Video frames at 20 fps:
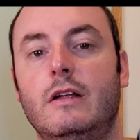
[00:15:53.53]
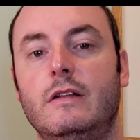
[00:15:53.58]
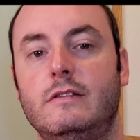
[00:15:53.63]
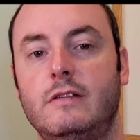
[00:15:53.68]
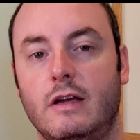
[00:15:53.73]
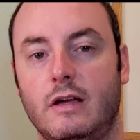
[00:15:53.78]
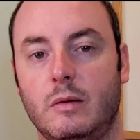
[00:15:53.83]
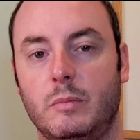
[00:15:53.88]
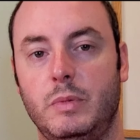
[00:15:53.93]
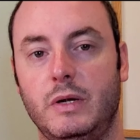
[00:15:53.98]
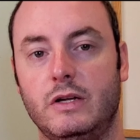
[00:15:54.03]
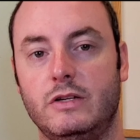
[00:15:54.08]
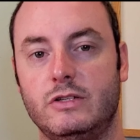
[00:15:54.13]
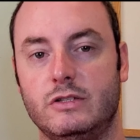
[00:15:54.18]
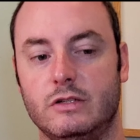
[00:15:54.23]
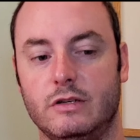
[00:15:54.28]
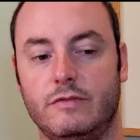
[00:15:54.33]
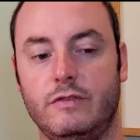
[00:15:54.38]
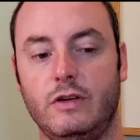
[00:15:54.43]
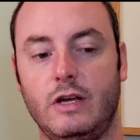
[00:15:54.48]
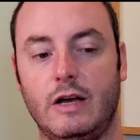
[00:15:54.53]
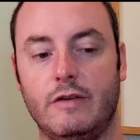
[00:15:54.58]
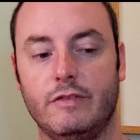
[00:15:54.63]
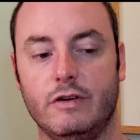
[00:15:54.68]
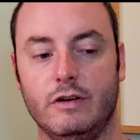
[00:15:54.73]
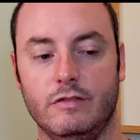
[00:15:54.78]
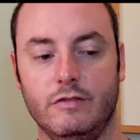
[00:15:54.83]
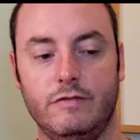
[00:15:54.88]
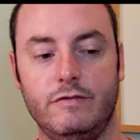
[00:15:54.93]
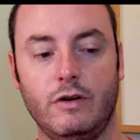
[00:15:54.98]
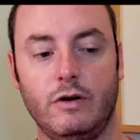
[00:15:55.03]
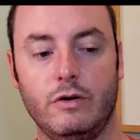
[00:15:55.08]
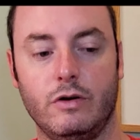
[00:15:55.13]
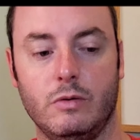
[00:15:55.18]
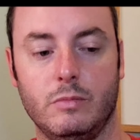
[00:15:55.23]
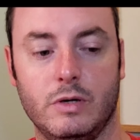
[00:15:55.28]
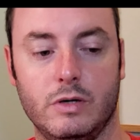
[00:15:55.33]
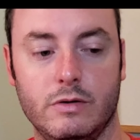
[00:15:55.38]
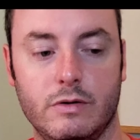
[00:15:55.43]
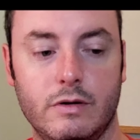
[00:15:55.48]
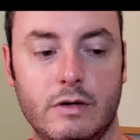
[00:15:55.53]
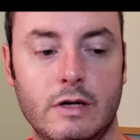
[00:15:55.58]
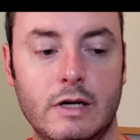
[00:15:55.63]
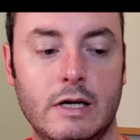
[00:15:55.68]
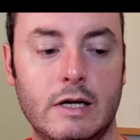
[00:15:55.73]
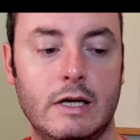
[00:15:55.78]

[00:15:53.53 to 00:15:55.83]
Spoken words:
take a picture if you have it in photo mode.